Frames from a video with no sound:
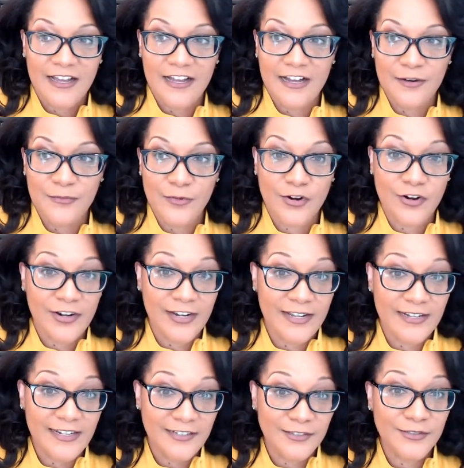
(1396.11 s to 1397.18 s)

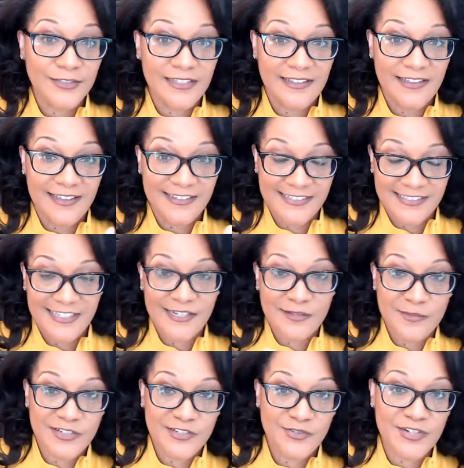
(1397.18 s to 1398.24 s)
regarding not only estate
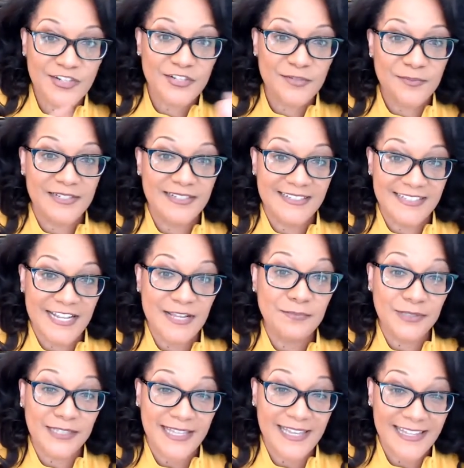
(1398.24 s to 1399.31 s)
administration, but
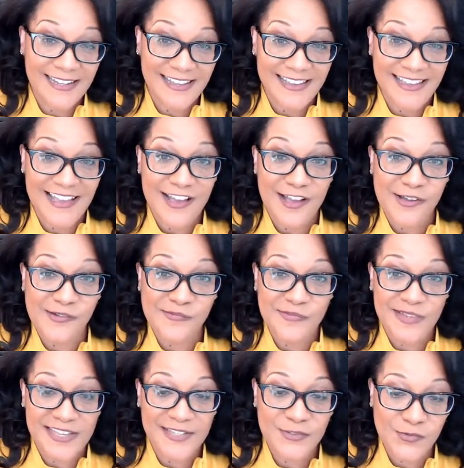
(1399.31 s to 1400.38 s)
estate planning
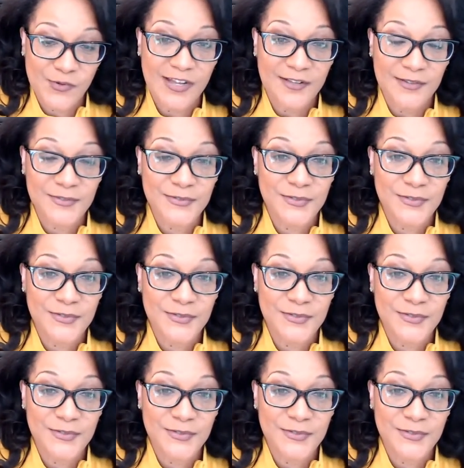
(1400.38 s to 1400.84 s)
as well.